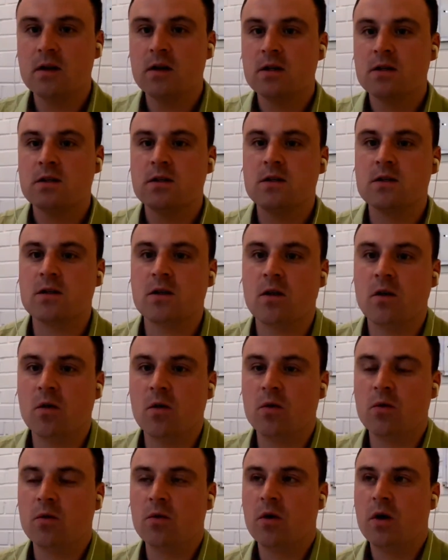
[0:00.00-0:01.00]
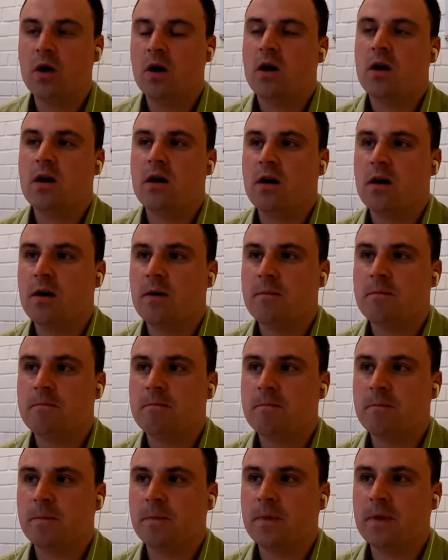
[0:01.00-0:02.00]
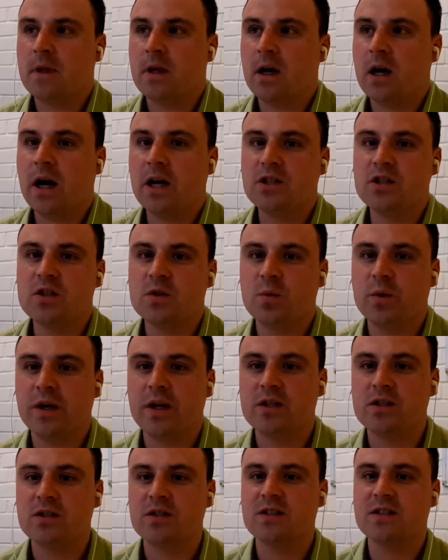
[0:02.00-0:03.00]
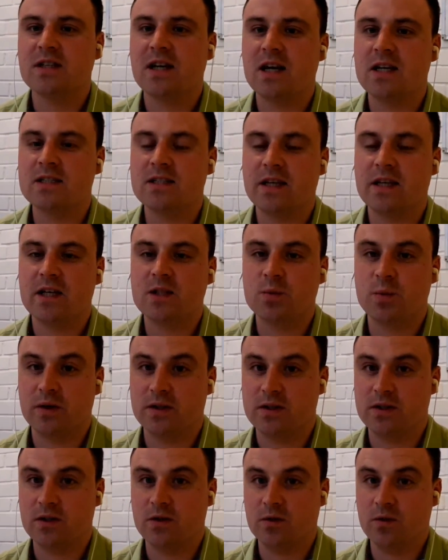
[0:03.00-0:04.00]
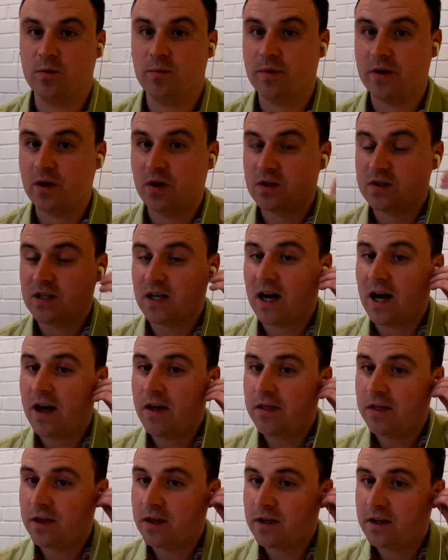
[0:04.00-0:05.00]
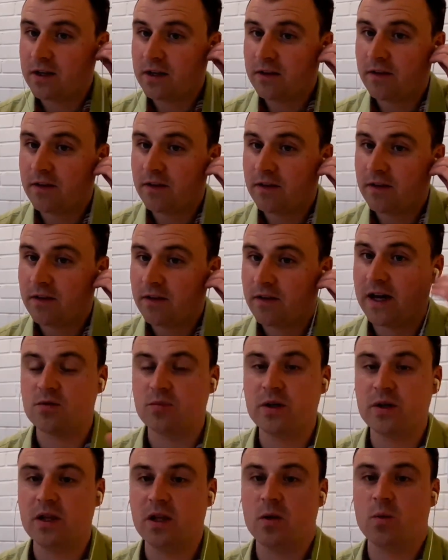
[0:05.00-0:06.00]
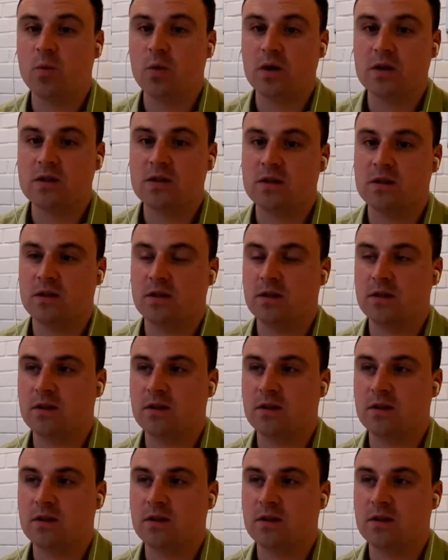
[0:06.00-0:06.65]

So I just wanted to discuss with you because I think that's really what